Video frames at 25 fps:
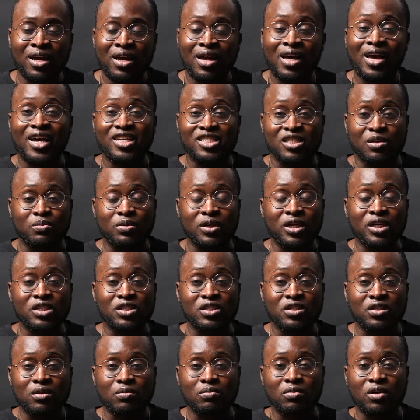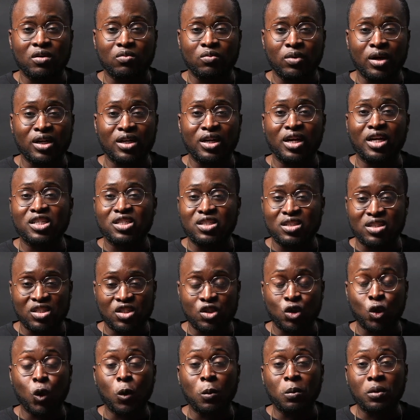as a patient, but radiation
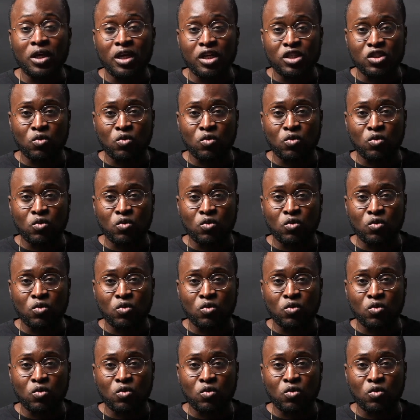still plays a